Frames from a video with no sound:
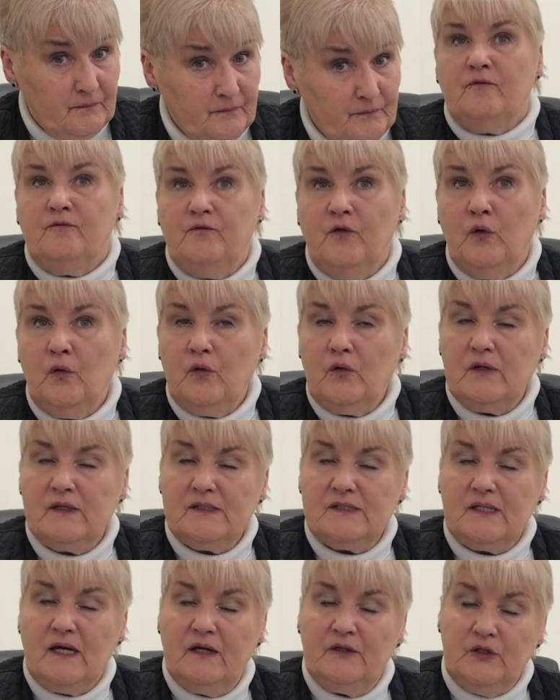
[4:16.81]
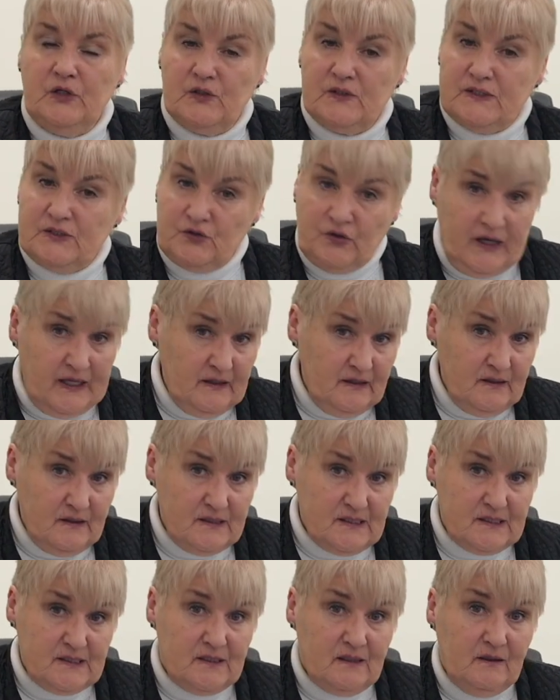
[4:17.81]
Focus on your
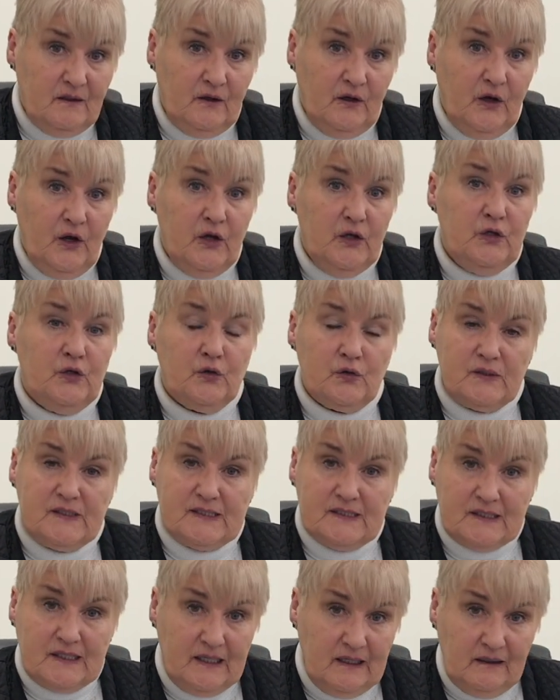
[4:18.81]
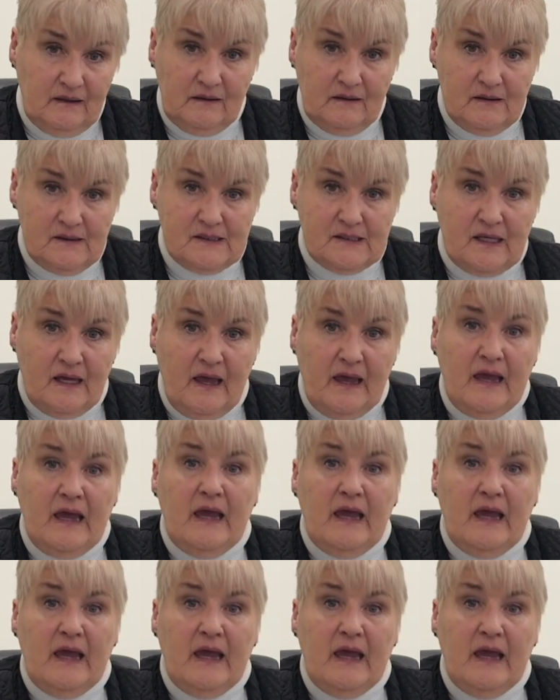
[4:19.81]
strengths, your skills,